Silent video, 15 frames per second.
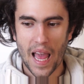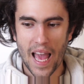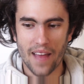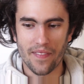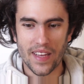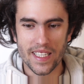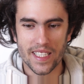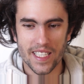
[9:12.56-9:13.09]

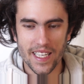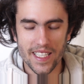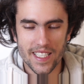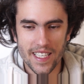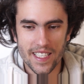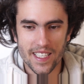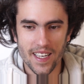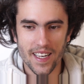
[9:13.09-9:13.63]

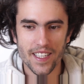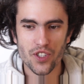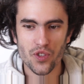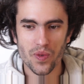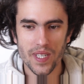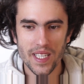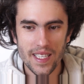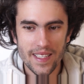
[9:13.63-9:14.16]
it's
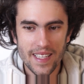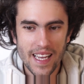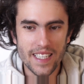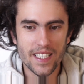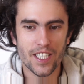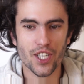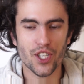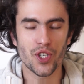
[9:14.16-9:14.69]
literally the
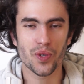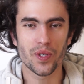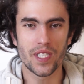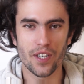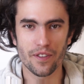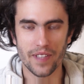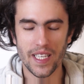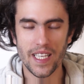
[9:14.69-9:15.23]

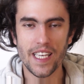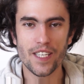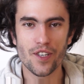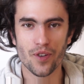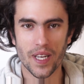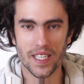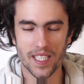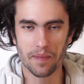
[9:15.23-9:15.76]
insecurity of the
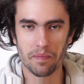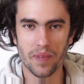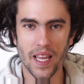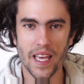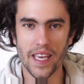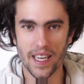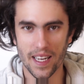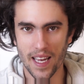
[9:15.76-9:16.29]
ego that's in
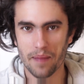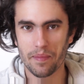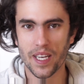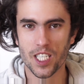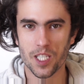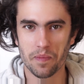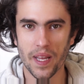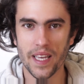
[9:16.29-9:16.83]
play here. Let me
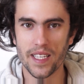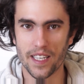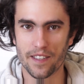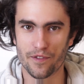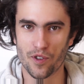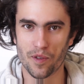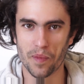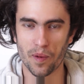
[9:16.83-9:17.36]
explain that
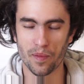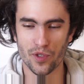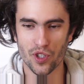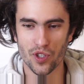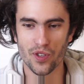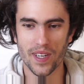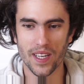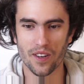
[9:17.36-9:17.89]
for a moment
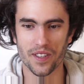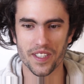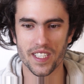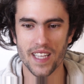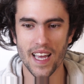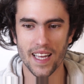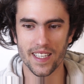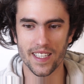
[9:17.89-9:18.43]
so you can
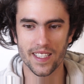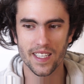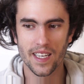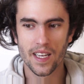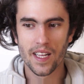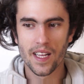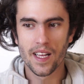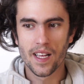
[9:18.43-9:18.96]
understand it.
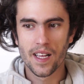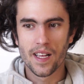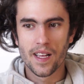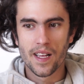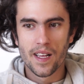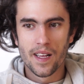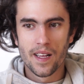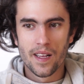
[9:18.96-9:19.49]

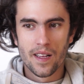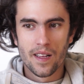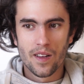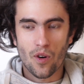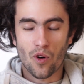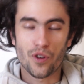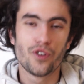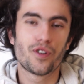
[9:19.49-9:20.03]

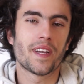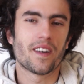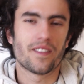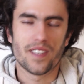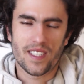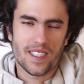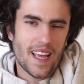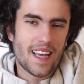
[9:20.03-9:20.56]
Or you can
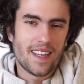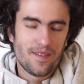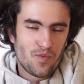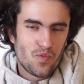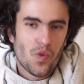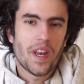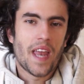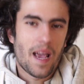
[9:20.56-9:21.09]

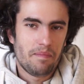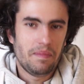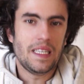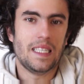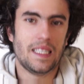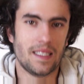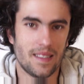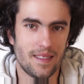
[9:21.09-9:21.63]
understand what I
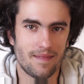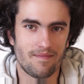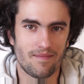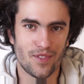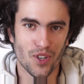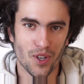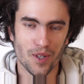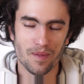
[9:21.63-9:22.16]
mean,
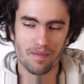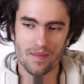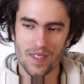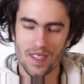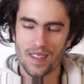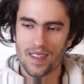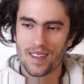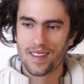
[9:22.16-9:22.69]
you know?
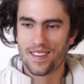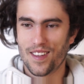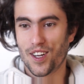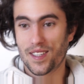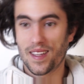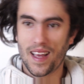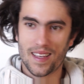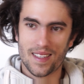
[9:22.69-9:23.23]

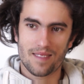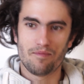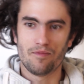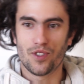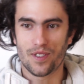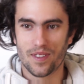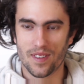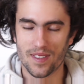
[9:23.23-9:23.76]
Not like
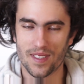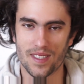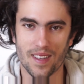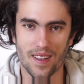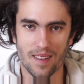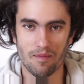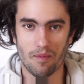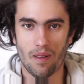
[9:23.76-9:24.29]
you can
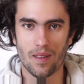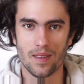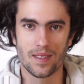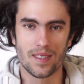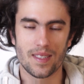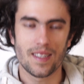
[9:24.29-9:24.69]
understand well.